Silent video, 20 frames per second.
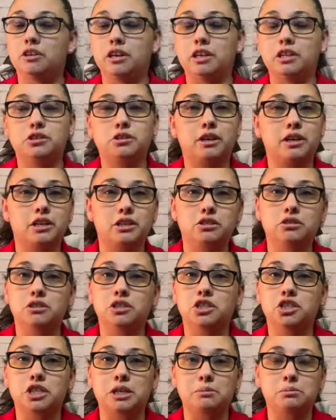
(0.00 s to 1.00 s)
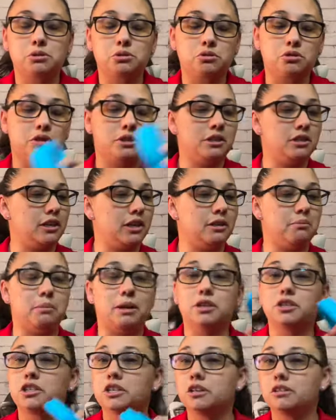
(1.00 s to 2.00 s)
I try to do the shape sorter and my
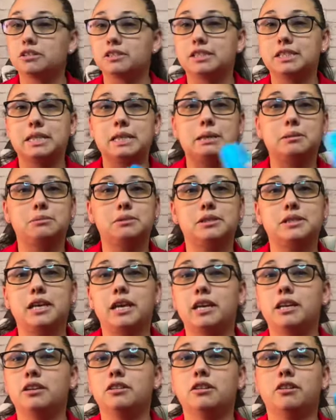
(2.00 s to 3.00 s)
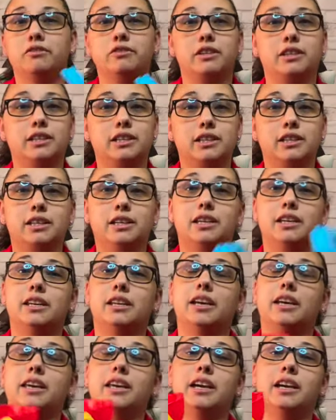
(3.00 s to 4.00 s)
child just keeps taking off the lid and
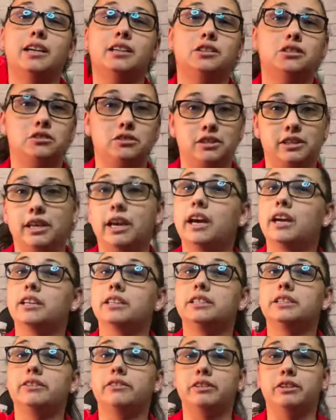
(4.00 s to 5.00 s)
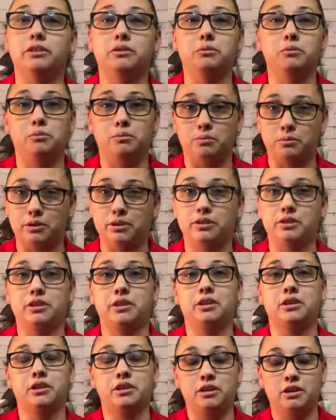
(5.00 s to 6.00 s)
I can't do the activity
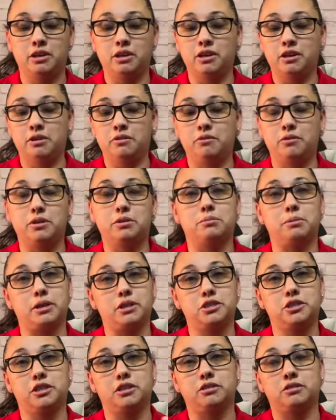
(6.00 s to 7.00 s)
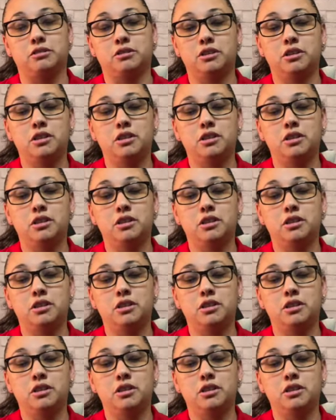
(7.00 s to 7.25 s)
with my child.